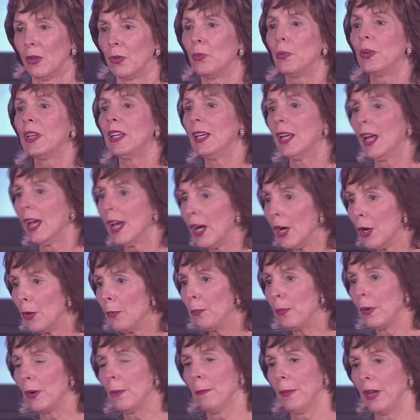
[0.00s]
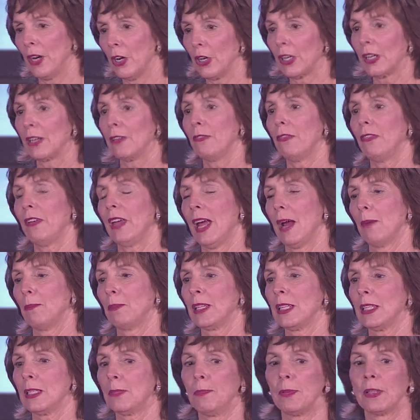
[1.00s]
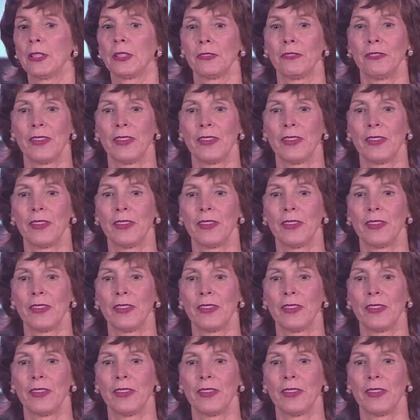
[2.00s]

We help American families build a